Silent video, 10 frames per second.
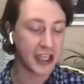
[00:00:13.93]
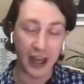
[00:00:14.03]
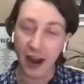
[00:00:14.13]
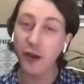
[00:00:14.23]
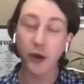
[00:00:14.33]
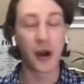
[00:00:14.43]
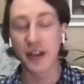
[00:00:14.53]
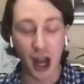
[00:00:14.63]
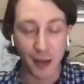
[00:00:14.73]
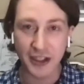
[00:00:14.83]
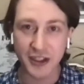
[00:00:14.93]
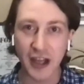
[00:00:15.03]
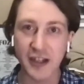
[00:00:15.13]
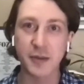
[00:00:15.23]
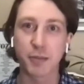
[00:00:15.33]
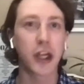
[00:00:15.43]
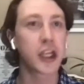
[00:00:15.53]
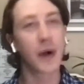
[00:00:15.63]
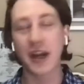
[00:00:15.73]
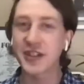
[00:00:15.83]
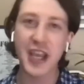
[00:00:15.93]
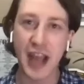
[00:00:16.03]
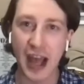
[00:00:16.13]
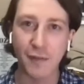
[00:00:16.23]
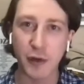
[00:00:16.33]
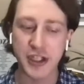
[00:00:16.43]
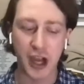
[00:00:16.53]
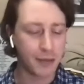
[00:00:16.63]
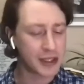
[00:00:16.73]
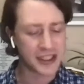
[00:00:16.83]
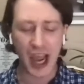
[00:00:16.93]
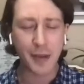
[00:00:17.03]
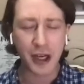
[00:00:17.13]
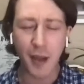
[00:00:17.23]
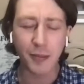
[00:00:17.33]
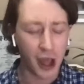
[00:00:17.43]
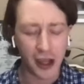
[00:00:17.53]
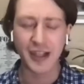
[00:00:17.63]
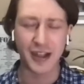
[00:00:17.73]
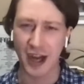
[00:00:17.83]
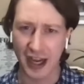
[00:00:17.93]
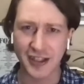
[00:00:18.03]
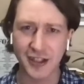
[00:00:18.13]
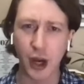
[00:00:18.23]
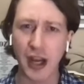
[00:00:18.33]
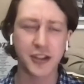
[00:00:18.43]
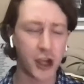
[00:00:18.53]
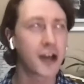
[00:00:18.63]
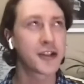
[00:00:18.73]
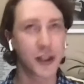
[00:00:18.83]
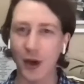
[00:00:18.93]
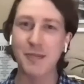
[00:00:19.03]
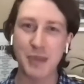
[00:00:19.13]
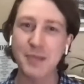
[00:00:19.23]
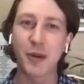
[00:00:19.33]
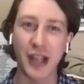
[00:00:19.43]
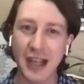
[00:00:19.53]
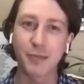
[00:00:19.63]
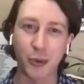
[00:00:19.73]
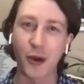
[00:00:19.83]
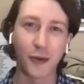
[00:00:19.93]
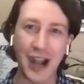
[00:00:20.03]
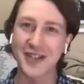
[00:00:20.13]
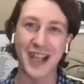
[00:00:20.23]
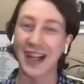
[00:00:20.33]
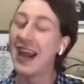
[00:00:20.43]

Another one that I'm excited to bring you. I say that every time, but damn it, I'm lucky that I get to talk to great people in pro wrestling.